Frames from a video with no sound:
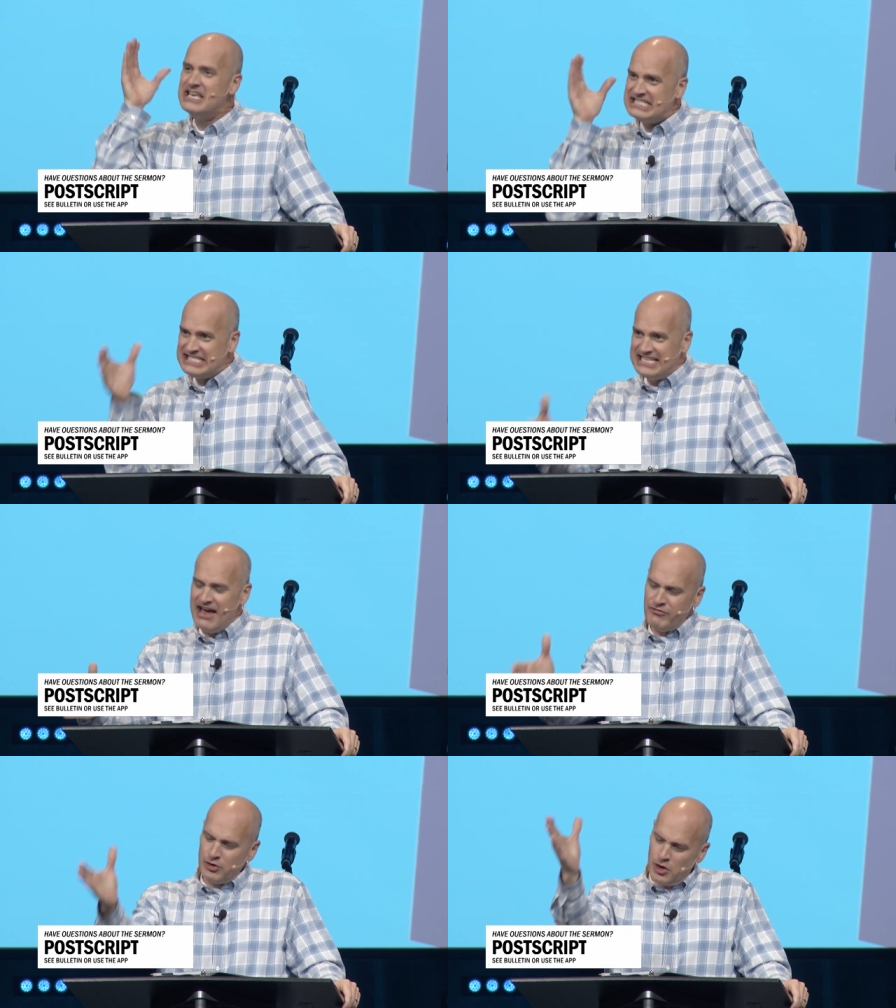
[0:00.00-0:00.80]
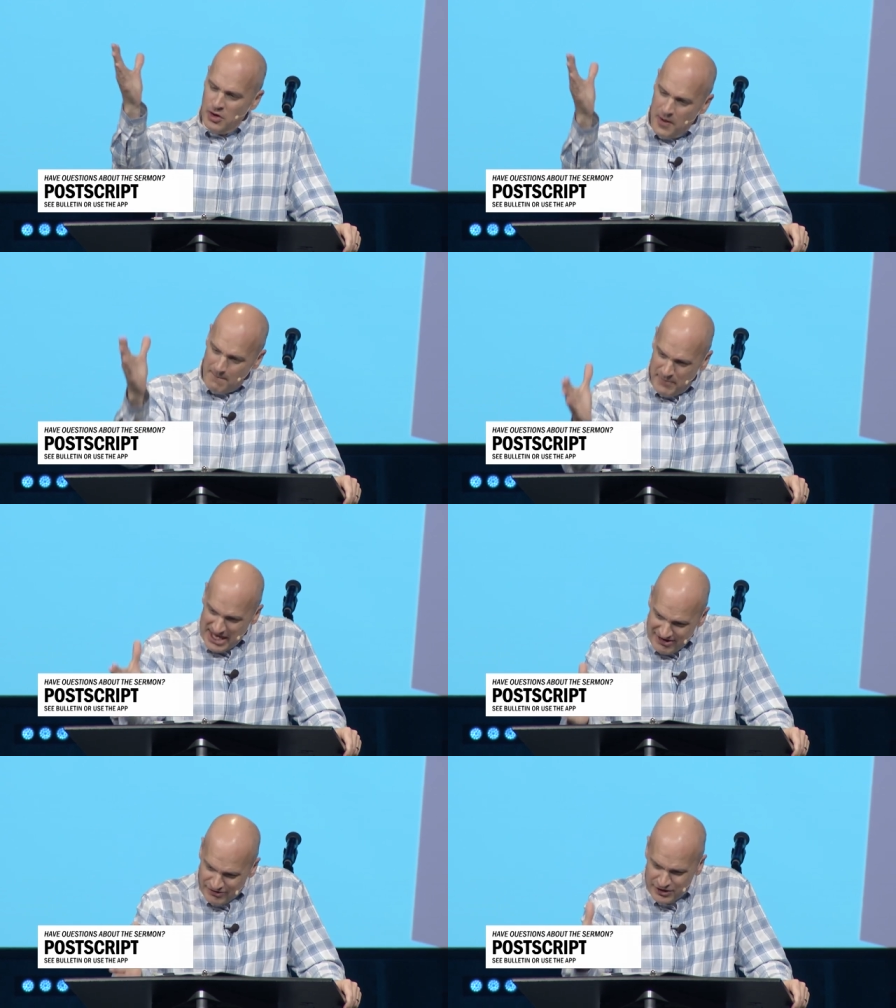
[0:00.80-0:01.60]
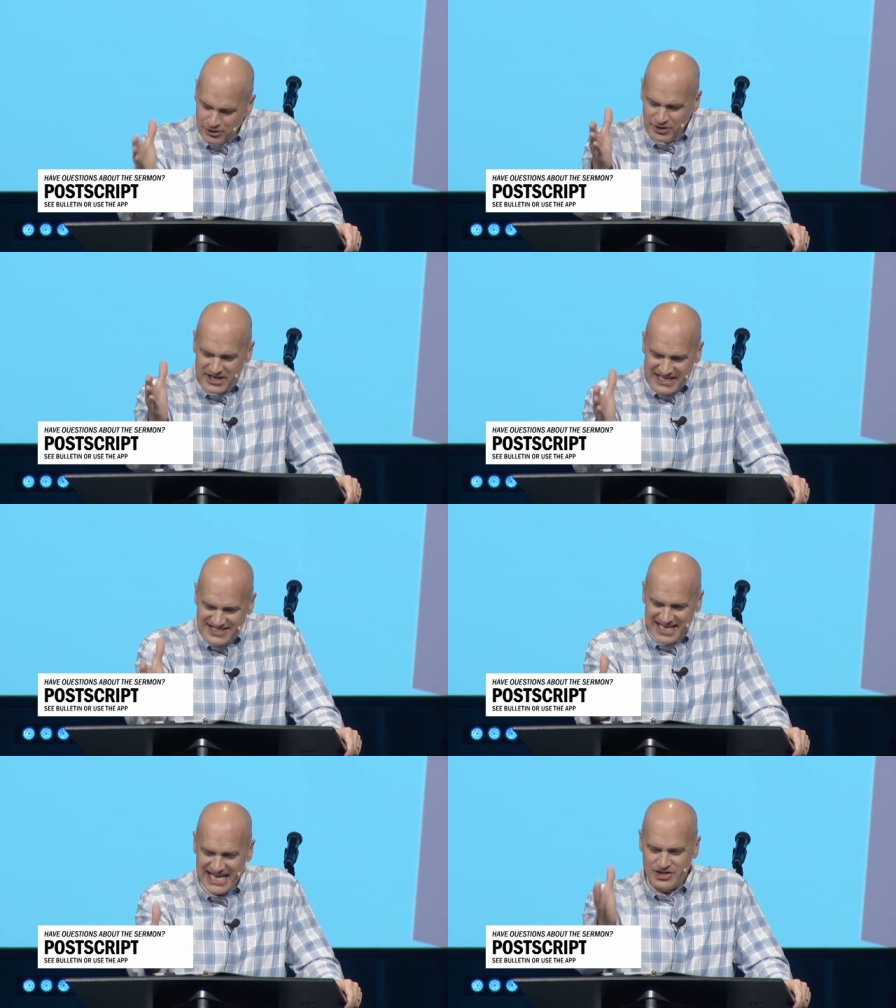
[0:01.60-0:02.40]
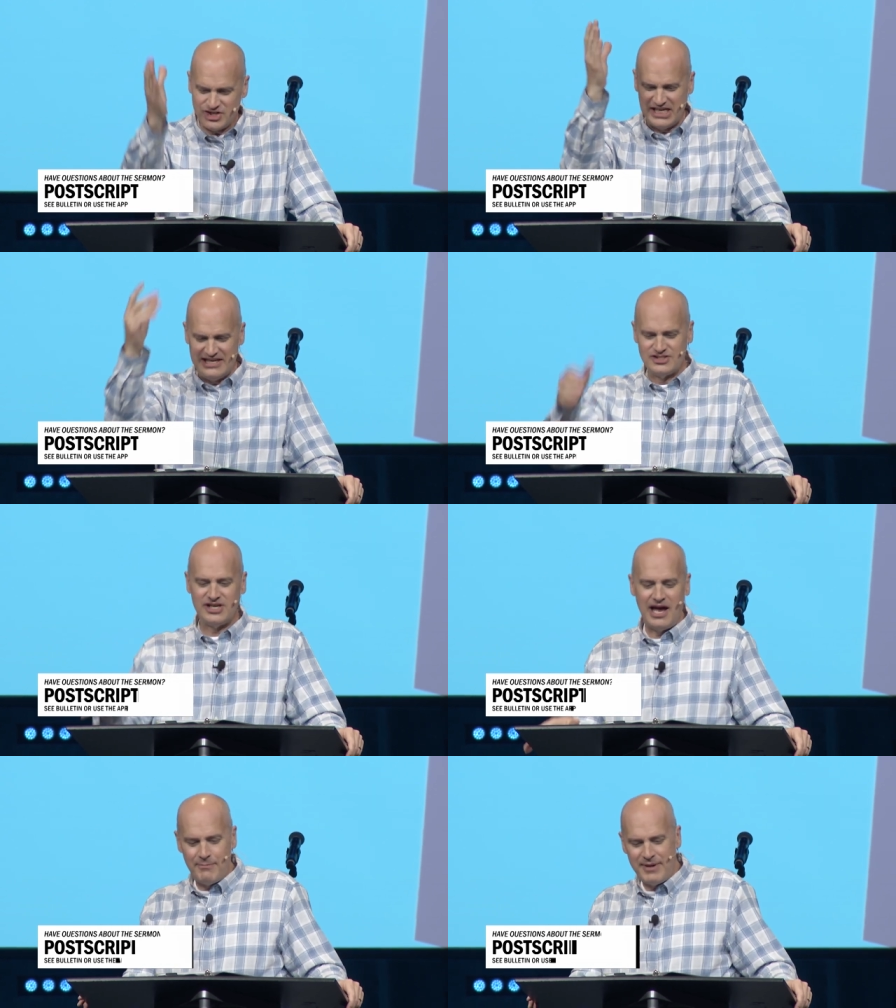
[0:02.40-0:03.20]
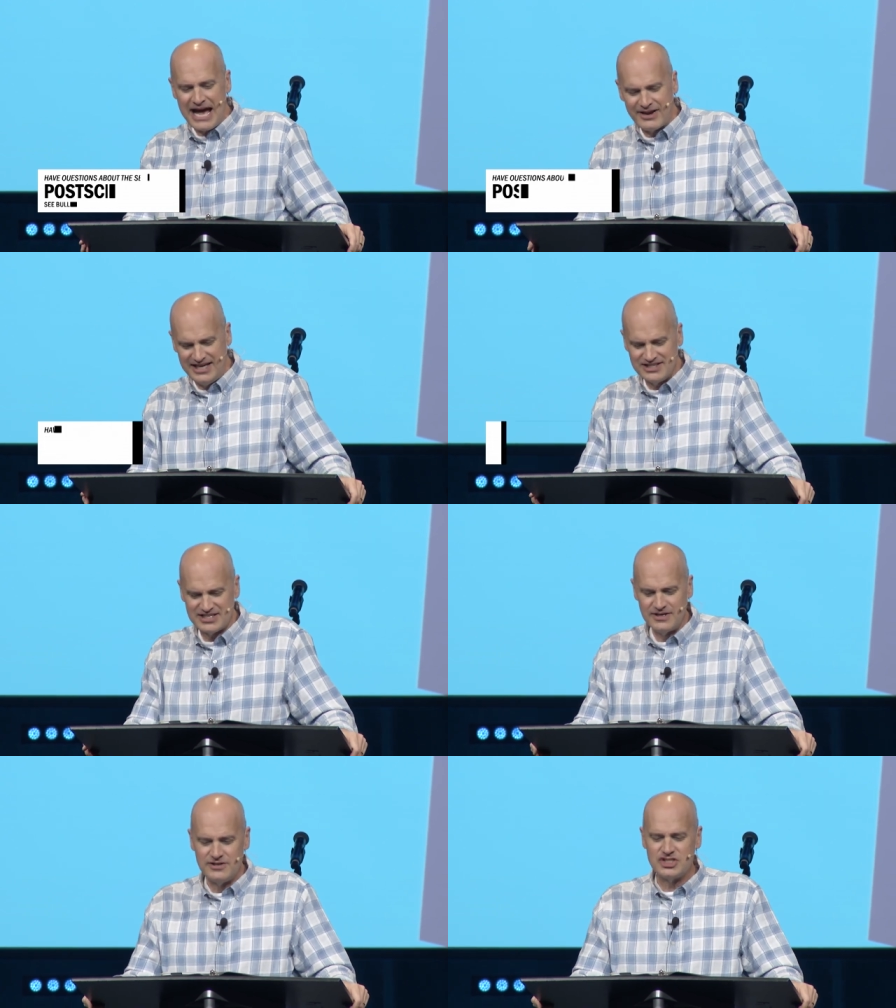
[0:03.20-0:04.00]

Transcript: several pivotal teachings about it,